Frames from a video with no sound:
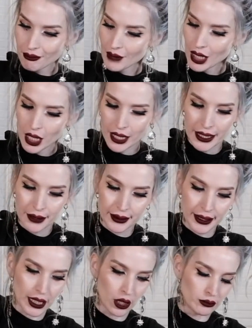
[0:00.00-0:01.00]
All right, here we
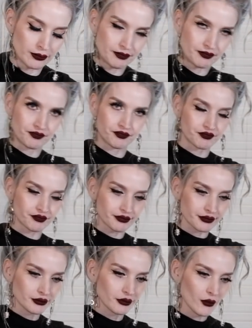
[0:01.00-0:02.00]
go.
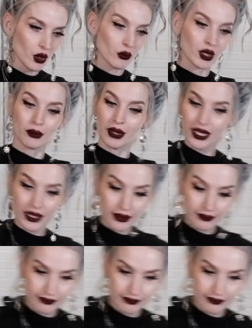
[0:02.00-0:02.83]
We're gonna blend it.